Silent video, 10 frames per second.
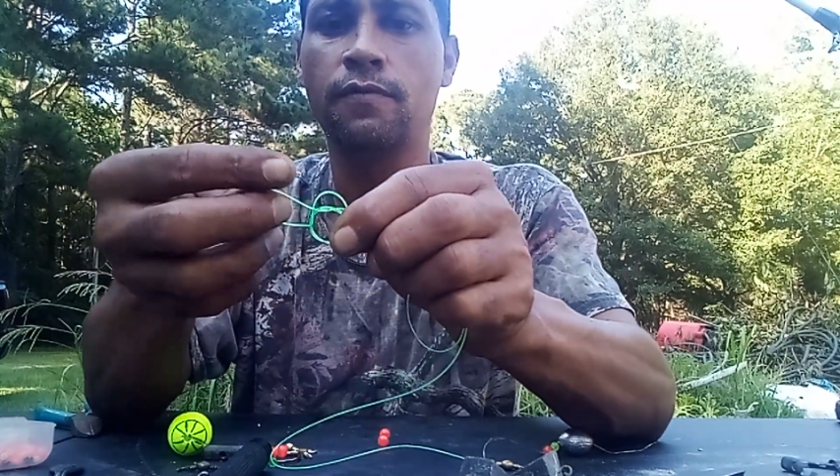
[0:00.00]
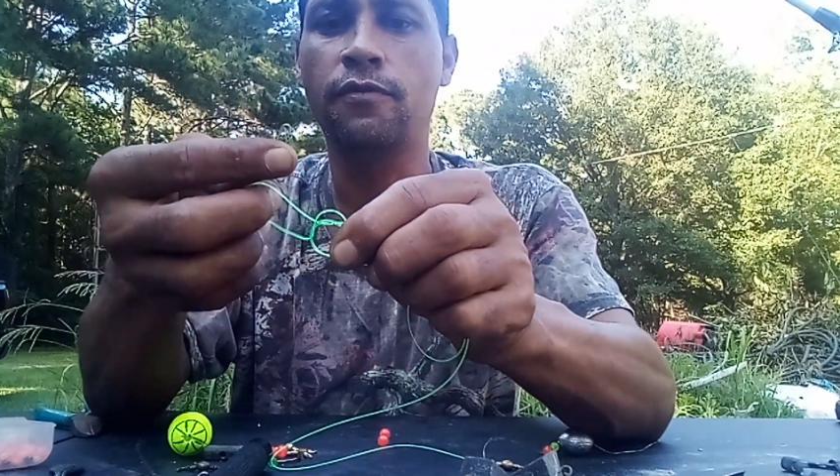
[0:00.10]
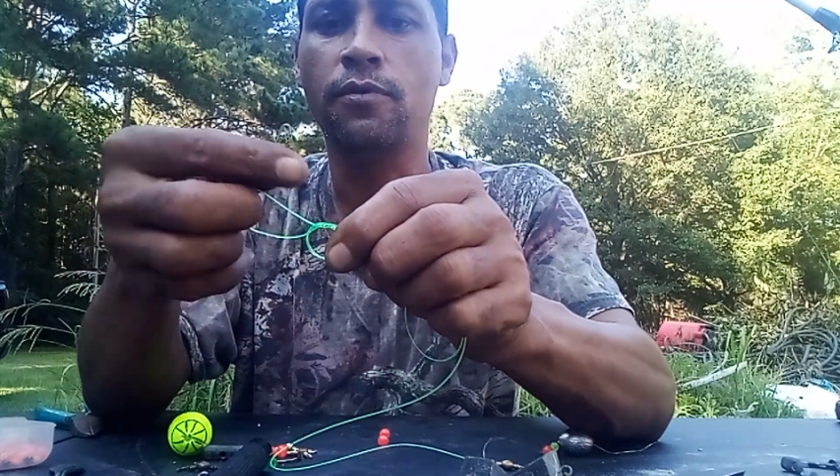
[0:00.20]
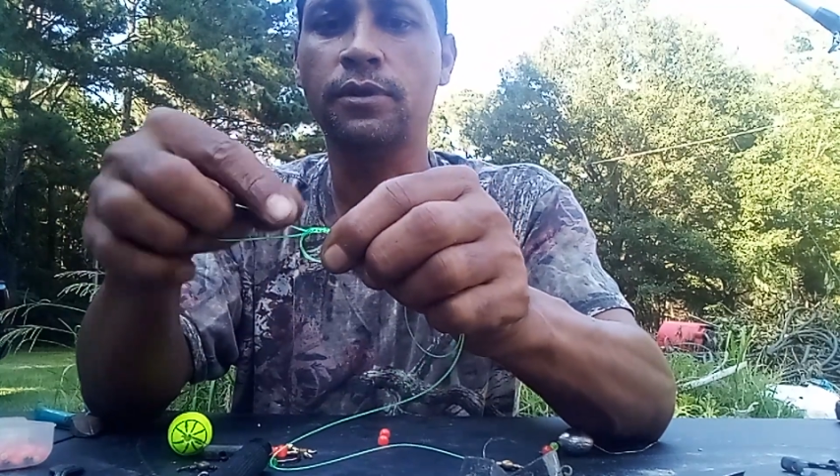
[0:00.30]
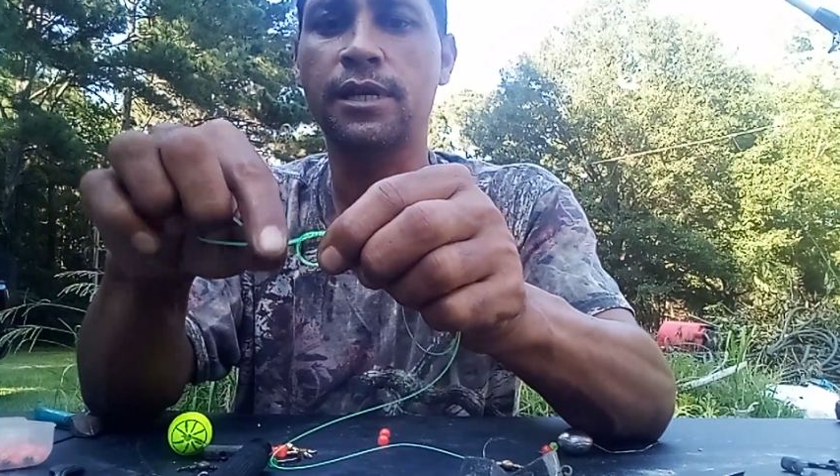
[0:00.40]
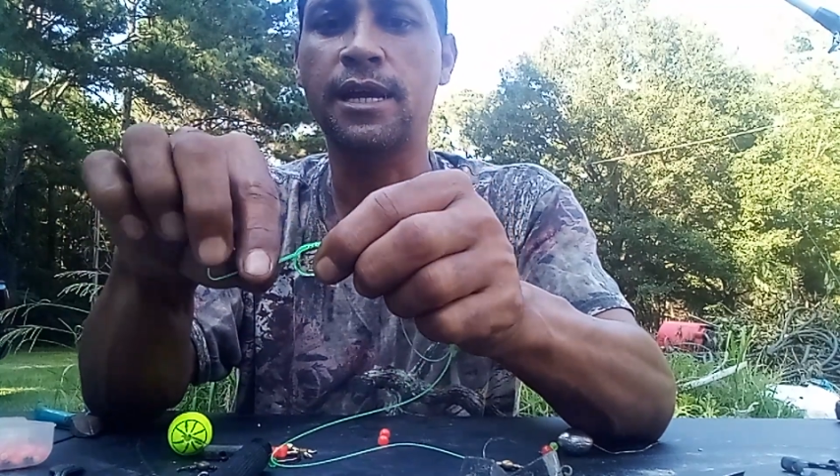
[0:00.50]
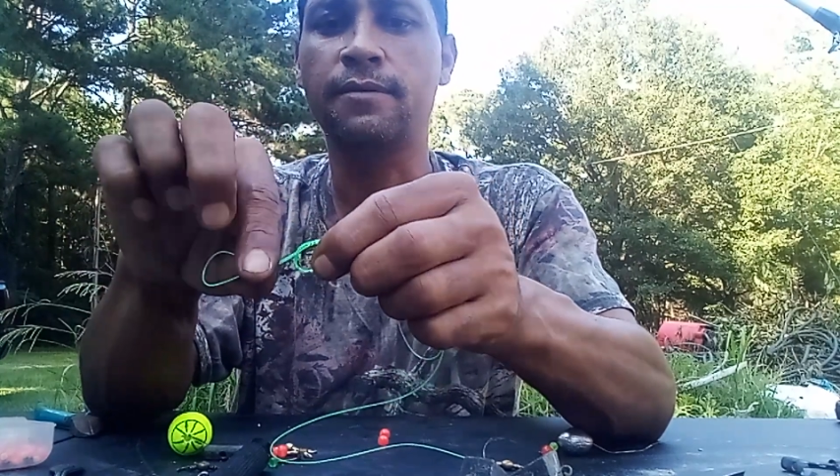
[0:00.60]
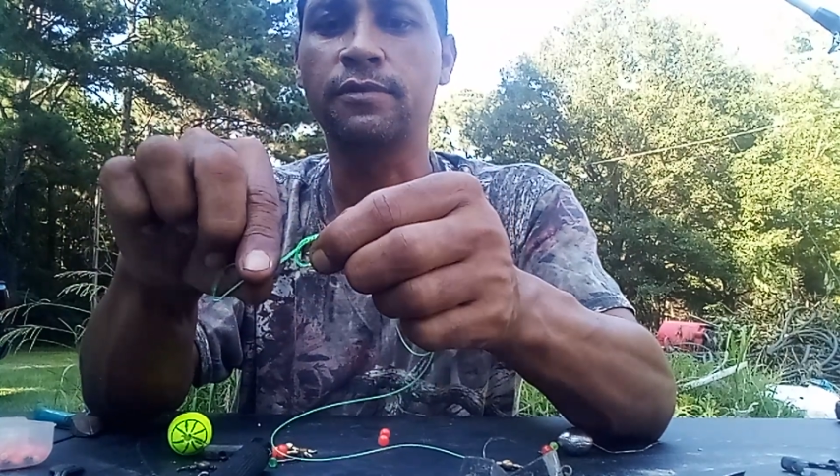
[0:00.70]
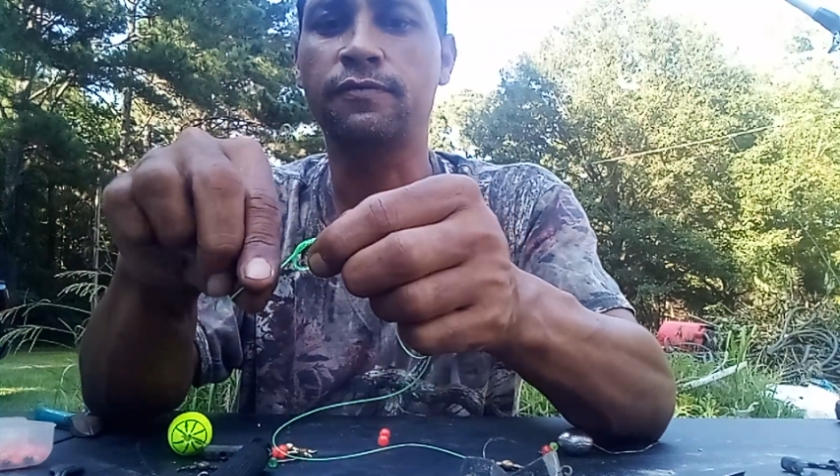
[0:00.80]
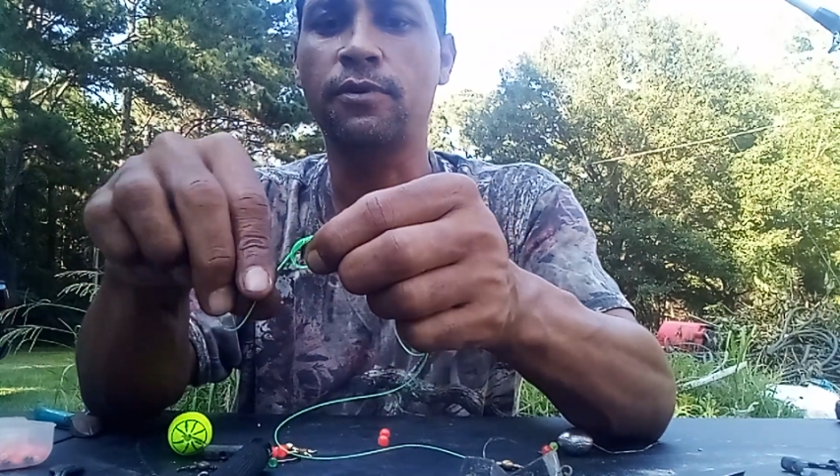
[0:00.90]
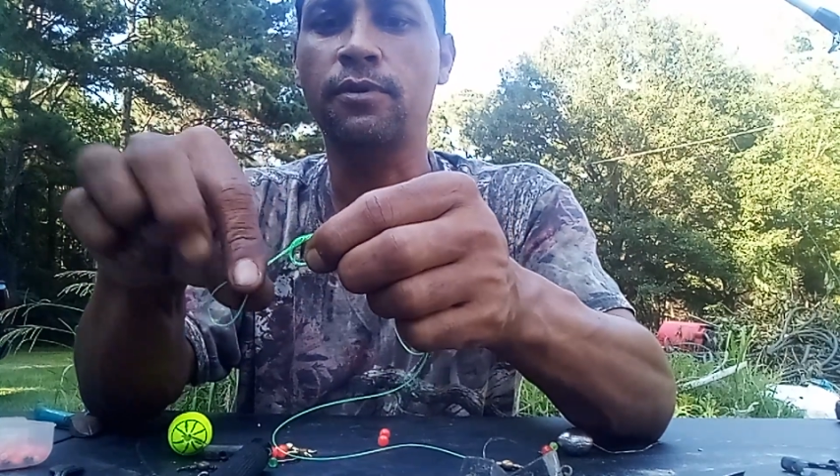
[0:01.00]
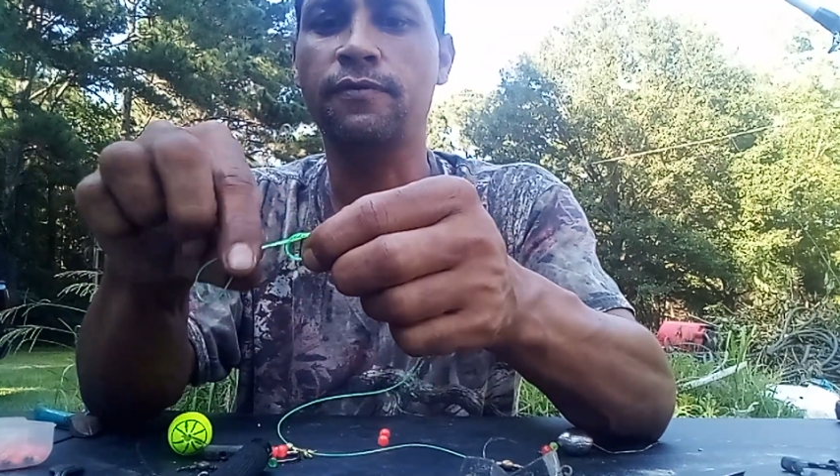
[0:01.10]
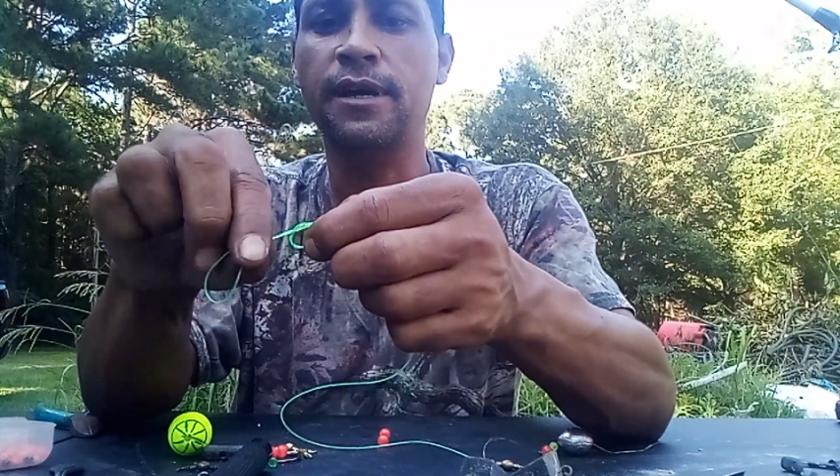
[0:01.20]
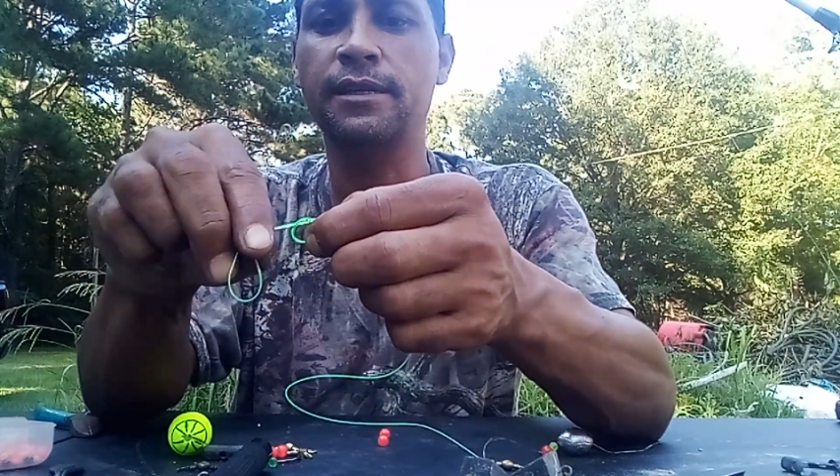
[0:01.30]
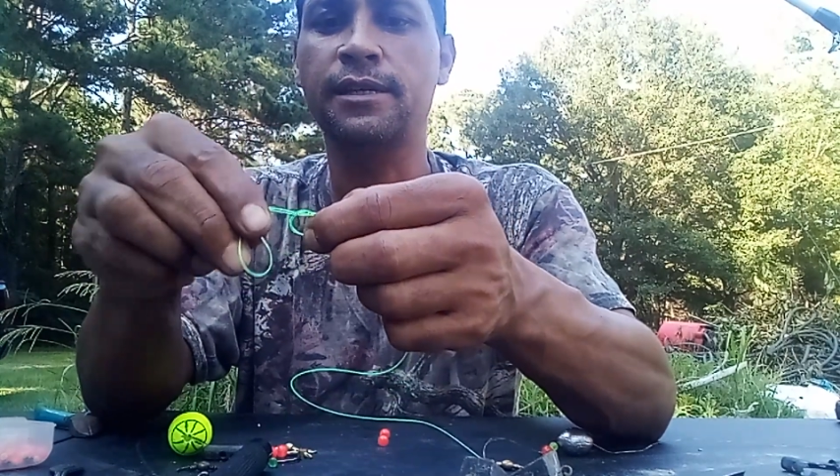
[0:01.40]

4 times, 4 or 5